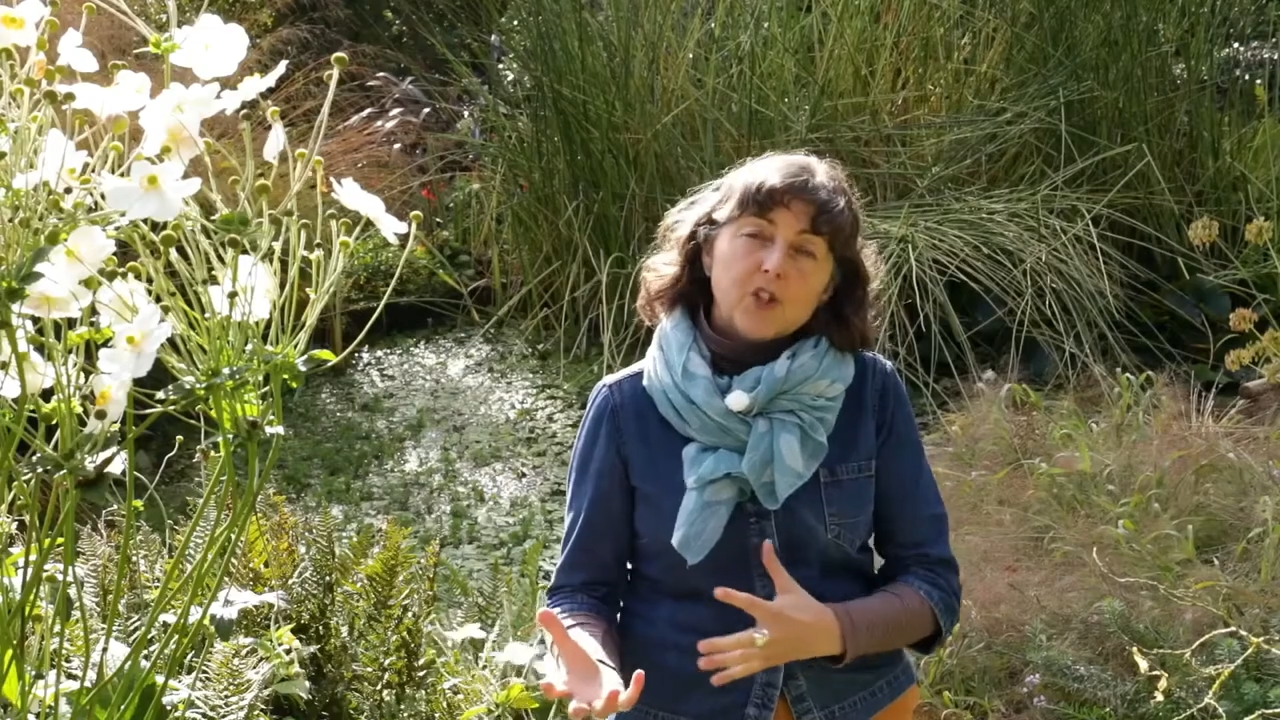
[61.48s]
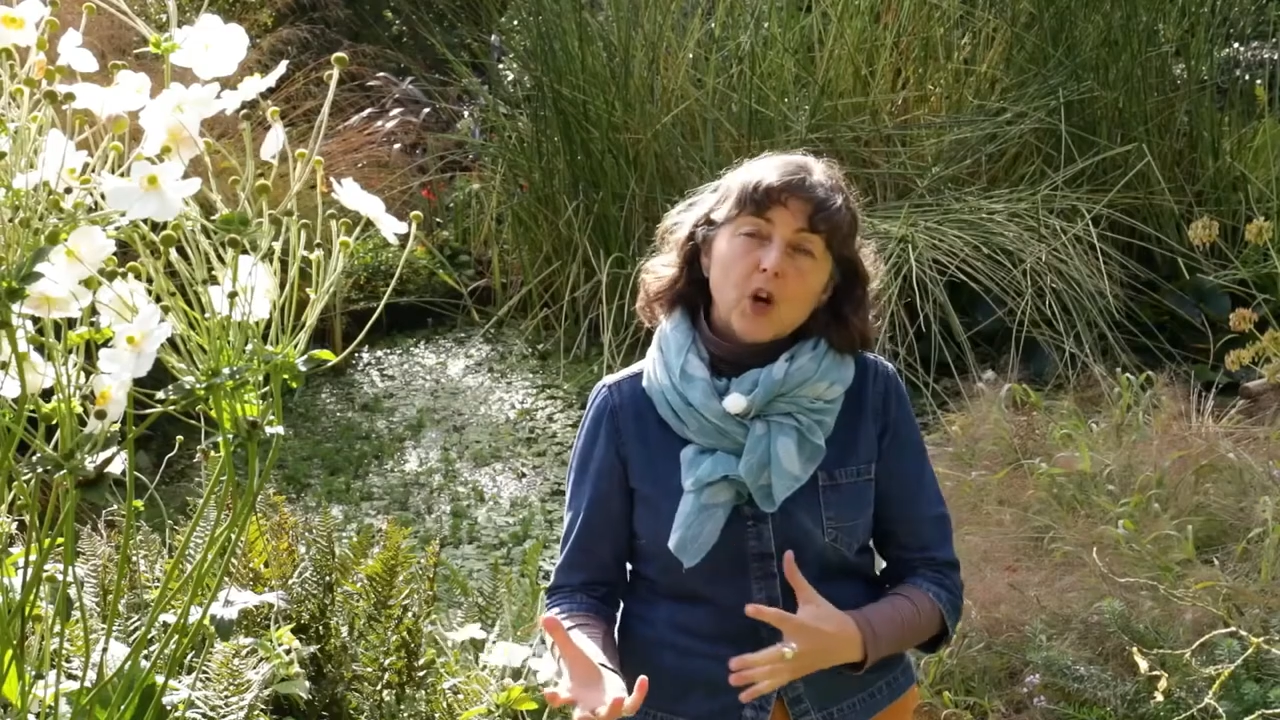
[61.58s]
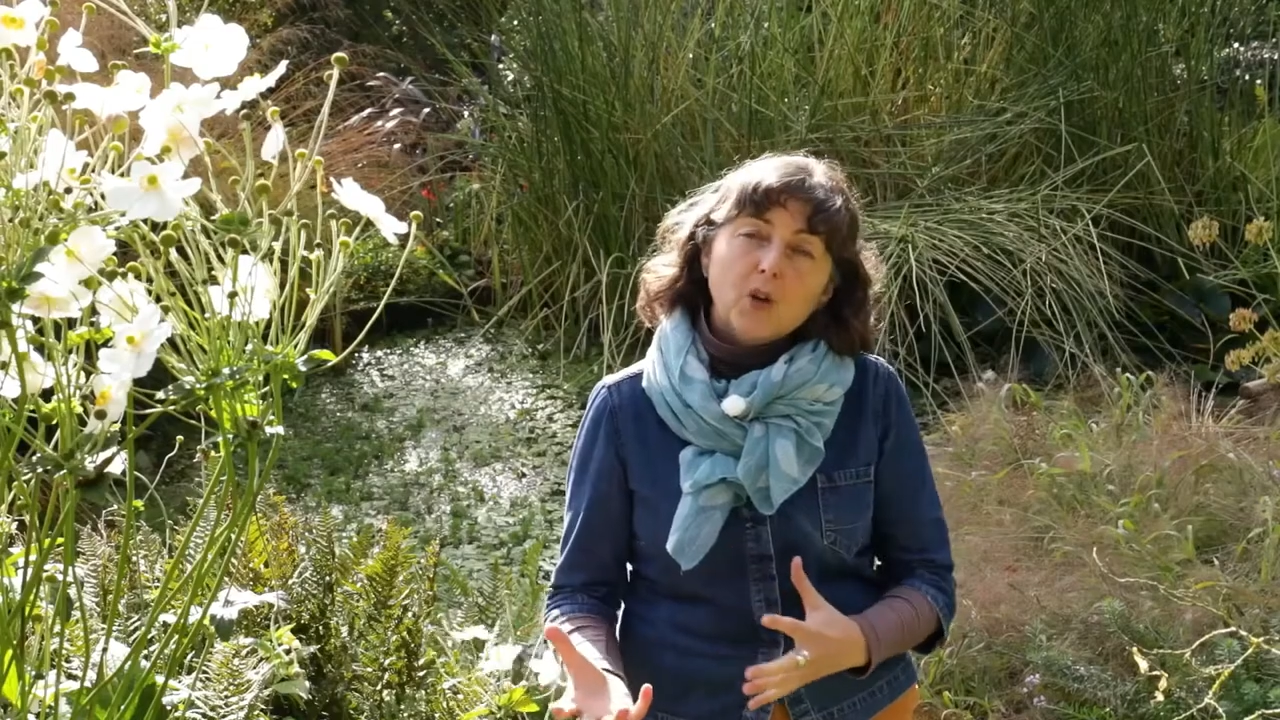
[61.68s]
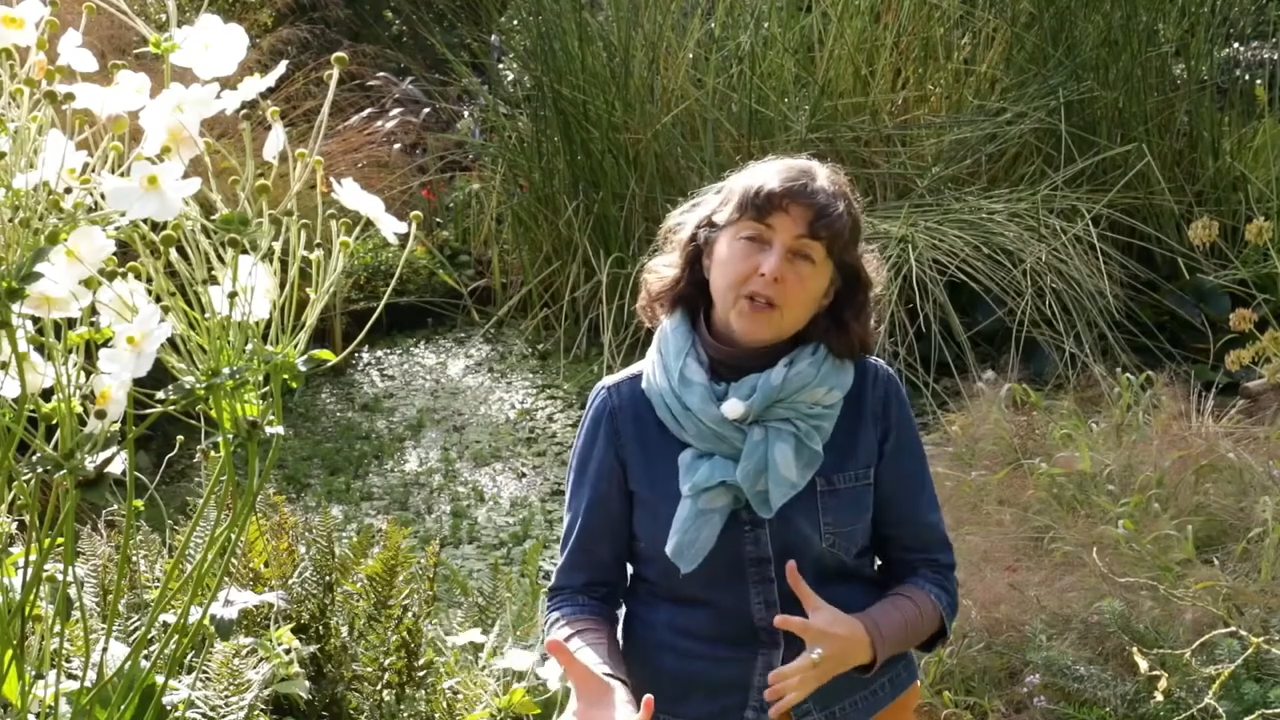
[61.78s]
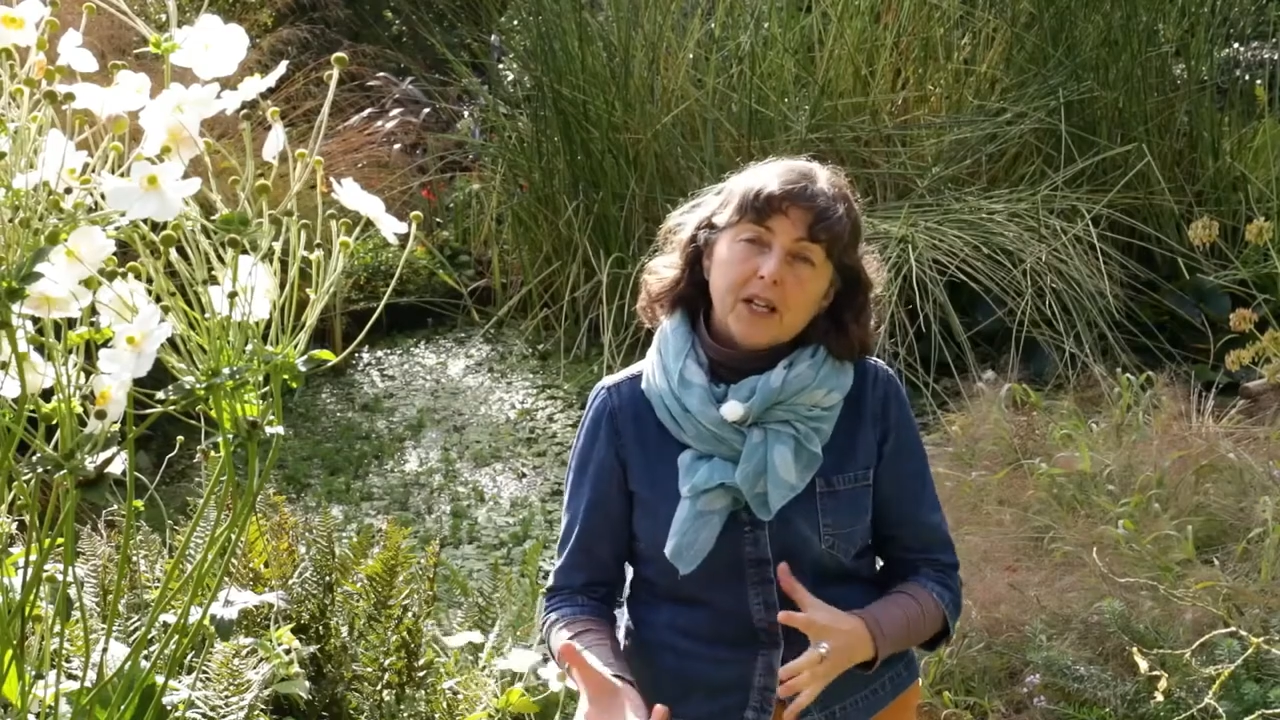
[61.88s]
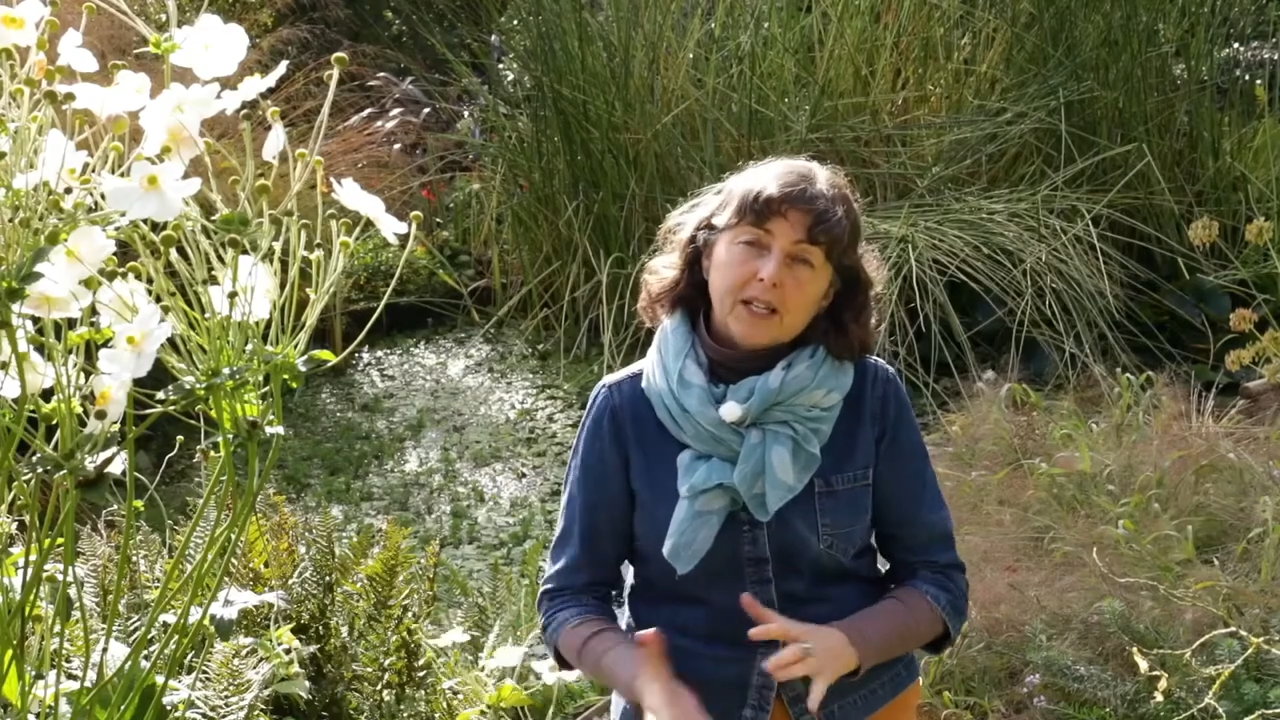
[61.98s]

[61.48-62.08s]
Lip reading: to Noel in a